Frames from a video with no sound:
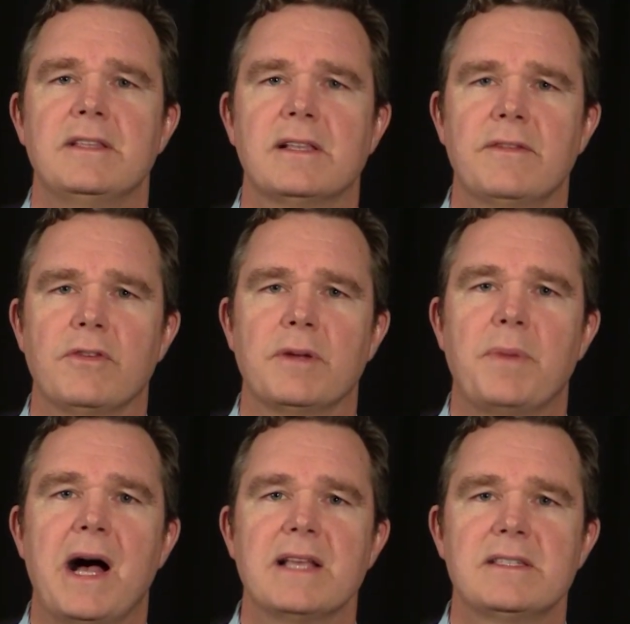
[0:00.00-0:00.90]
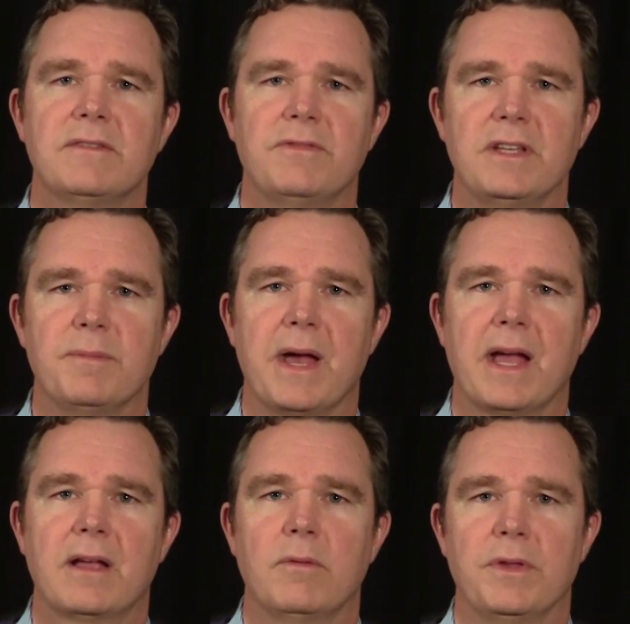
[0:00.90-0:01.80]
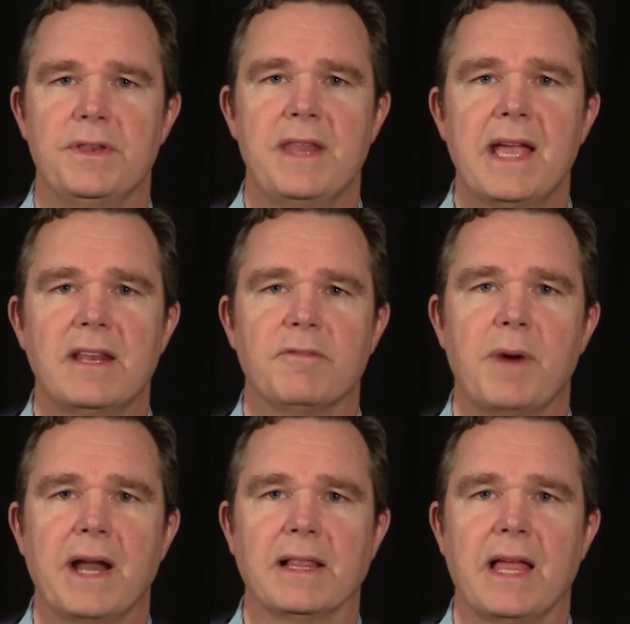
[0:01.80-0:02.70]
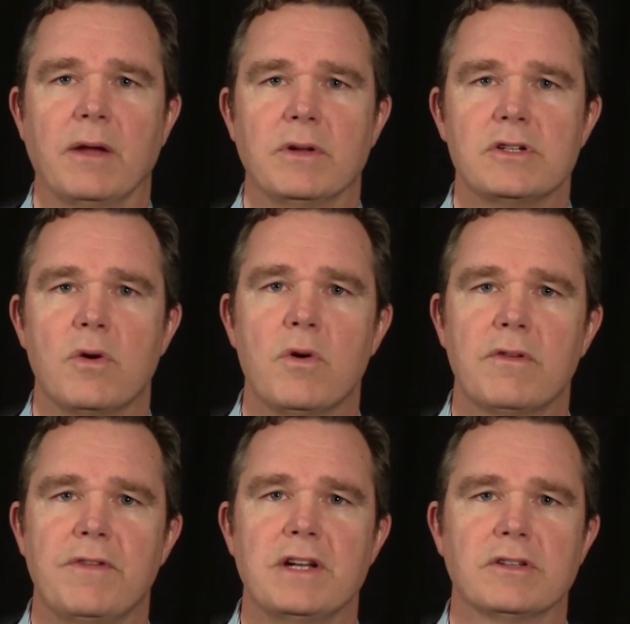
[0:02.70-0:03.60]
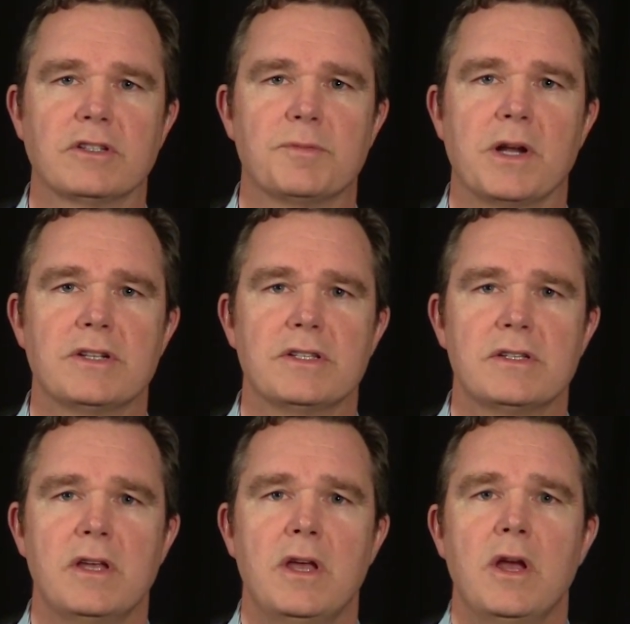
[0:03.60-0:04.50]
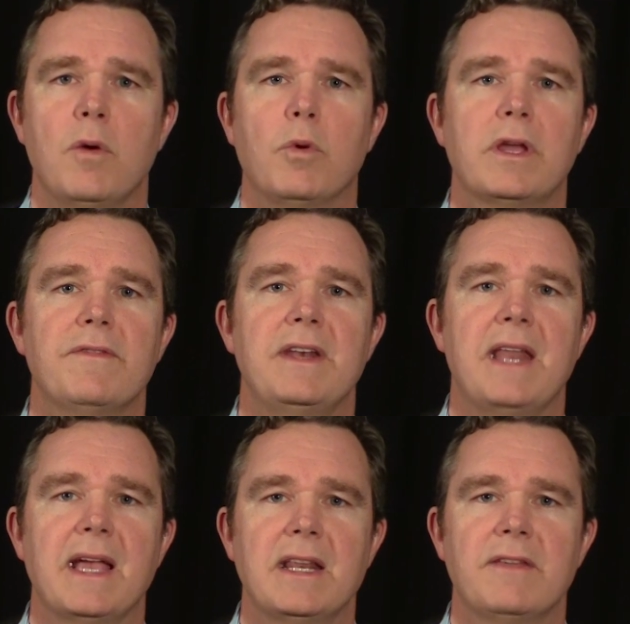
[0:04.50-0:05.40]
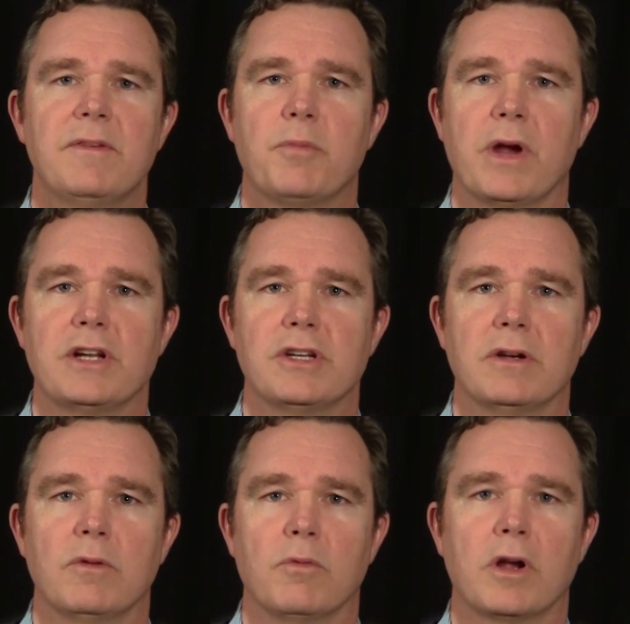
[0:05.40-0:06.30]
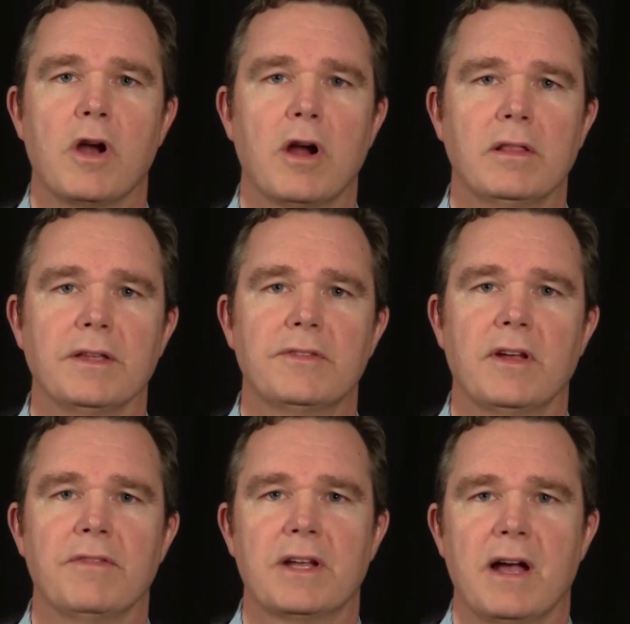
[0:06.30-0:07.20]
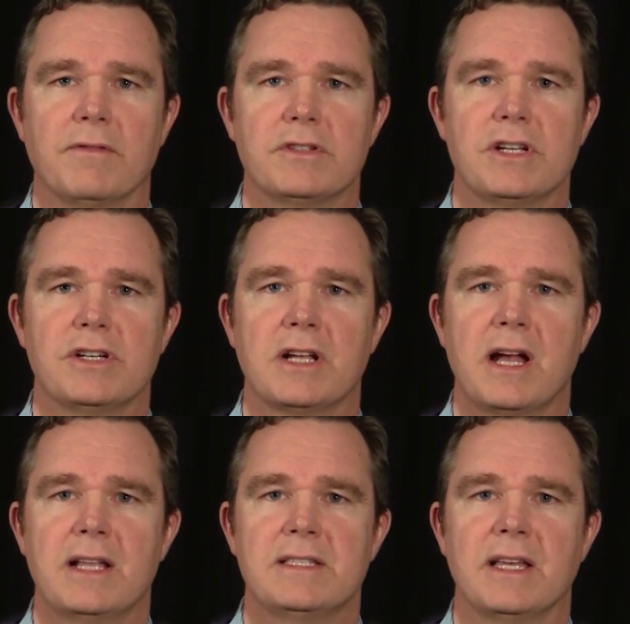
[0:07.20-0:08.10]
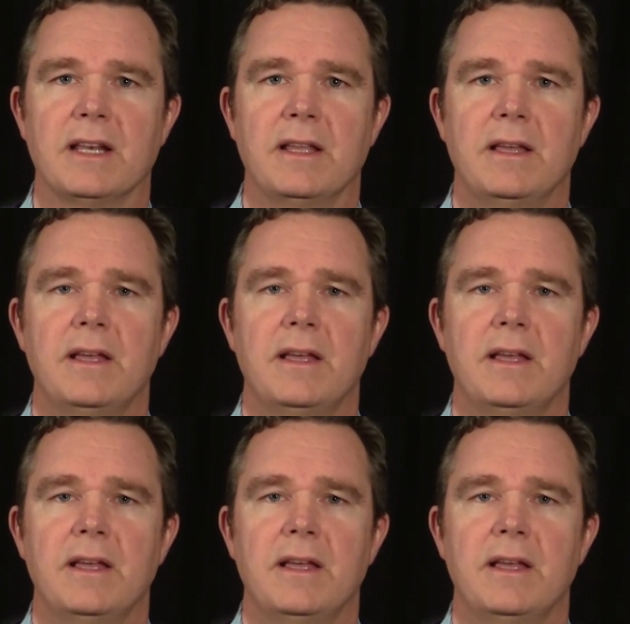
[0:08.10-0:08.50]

Delivering positive feedback with negative body language or facial expressions will give a negative impression regardless of the conversation content.